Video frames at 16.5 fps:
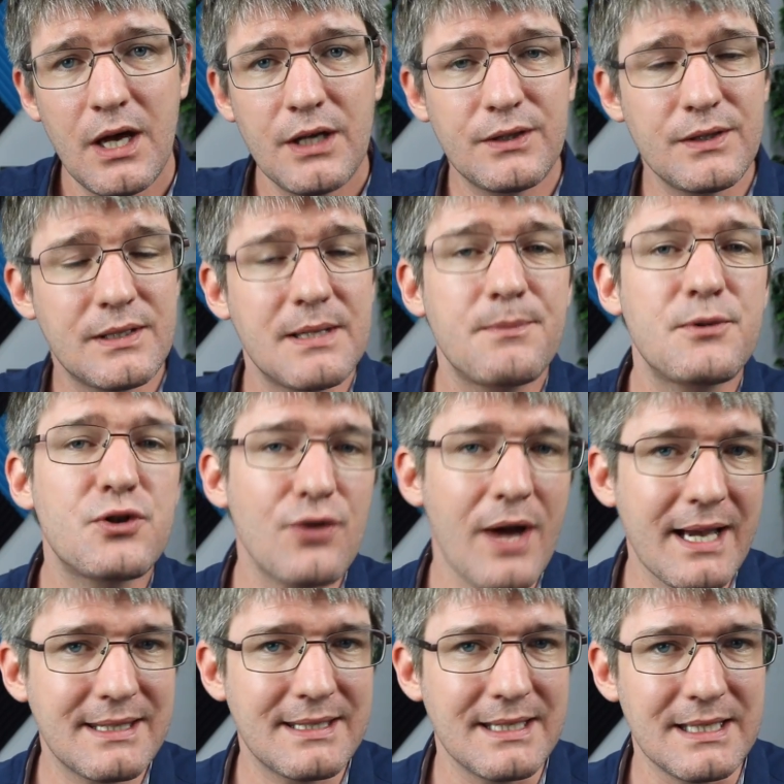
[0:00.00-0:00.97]
to
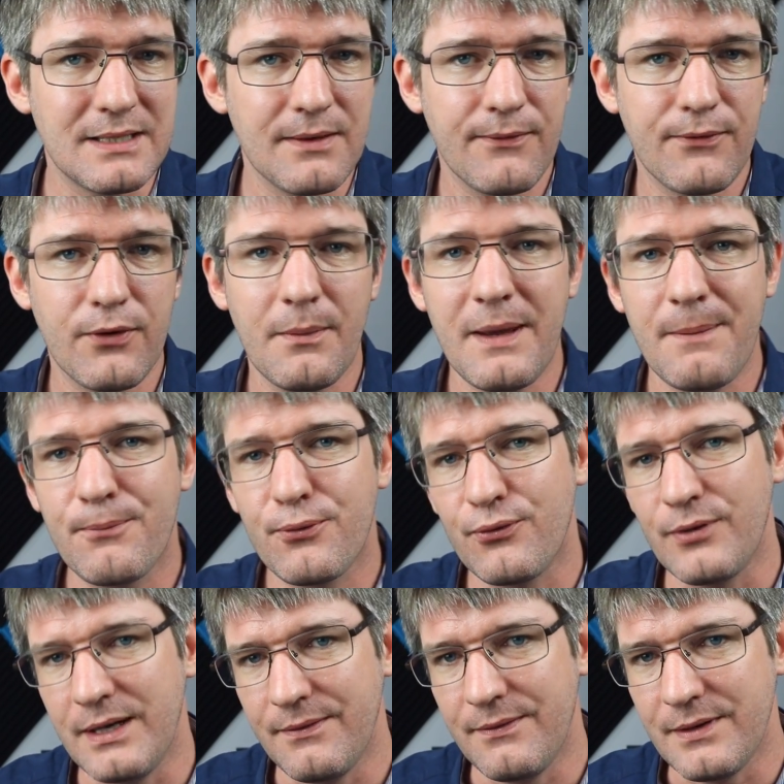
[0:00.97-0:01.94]
subtract it from a
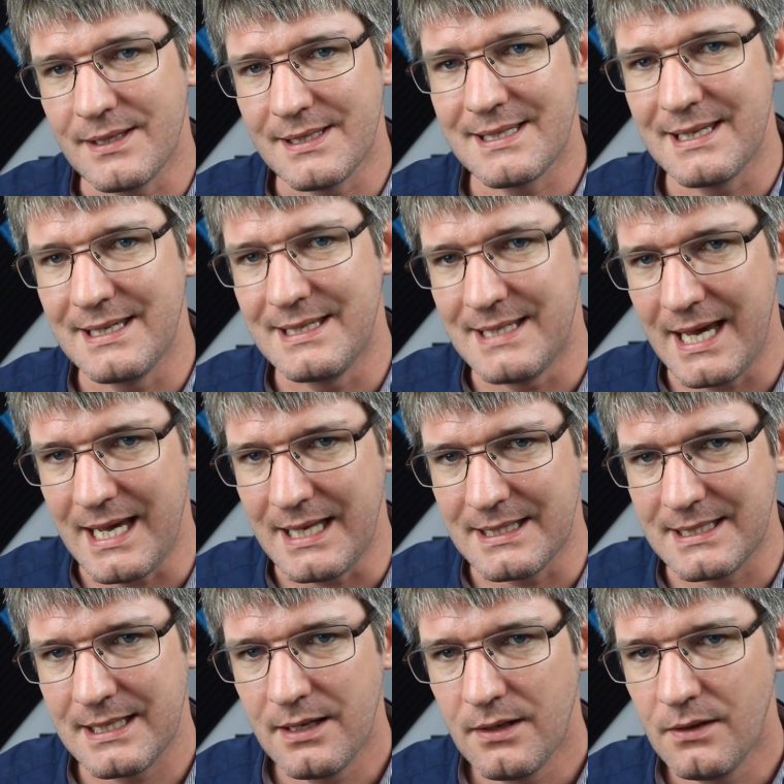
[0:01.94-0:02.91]
previous
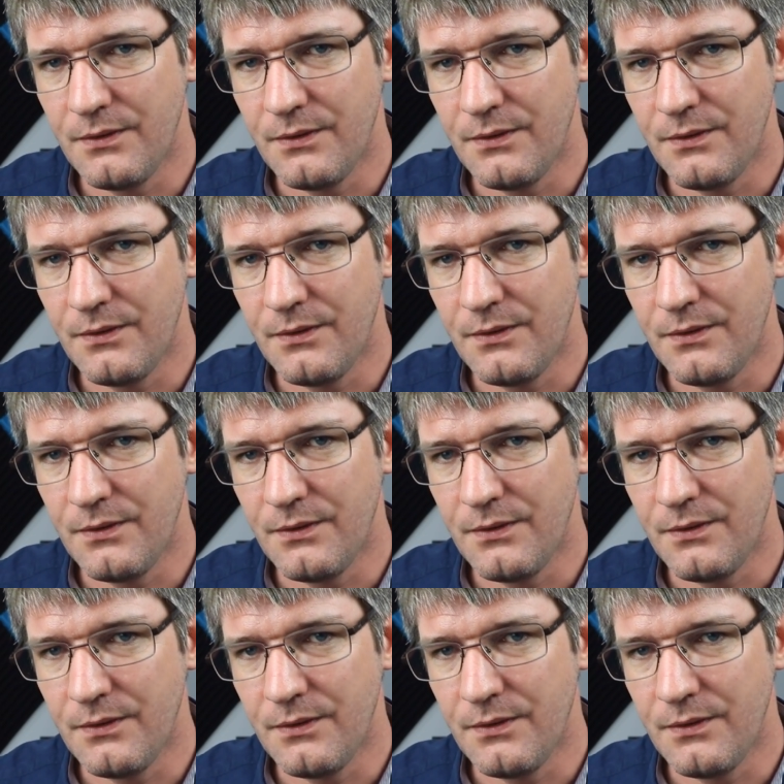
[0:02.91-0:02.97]
date.